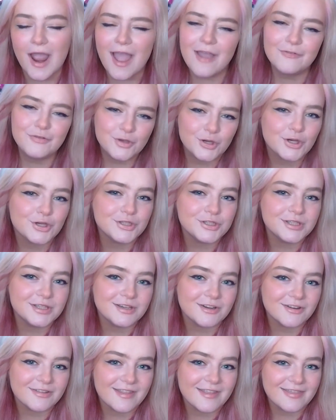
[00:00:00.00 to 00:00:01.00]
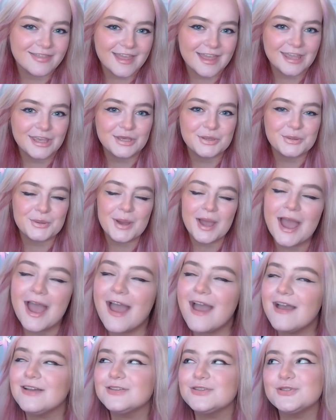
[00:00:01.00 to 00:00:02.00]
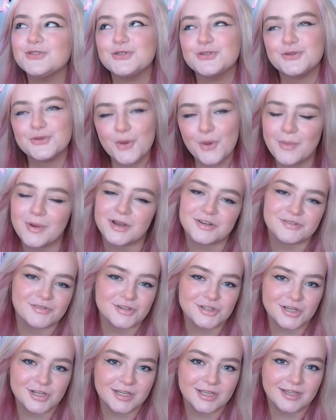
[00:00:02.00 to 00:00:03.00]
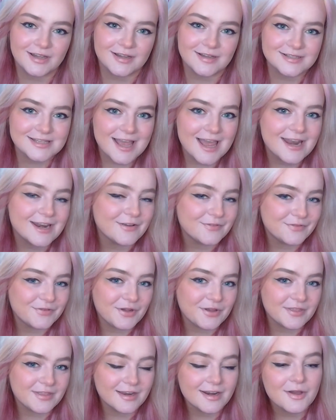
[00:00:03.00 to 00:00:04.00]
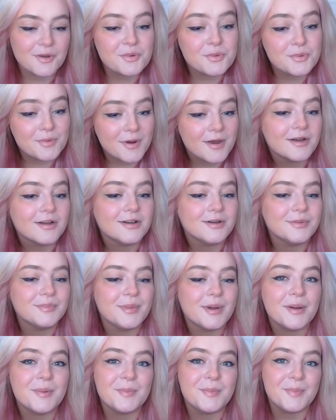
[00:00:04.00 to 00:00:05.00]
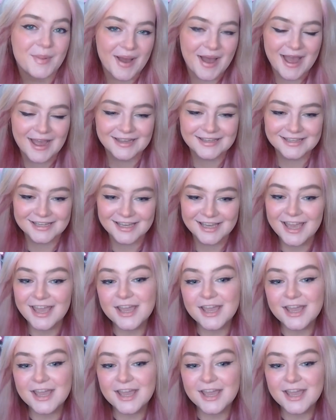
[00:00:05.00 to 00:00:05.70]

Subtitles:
If you're new here, then thank you so much for joining us, and if not, then welcome back.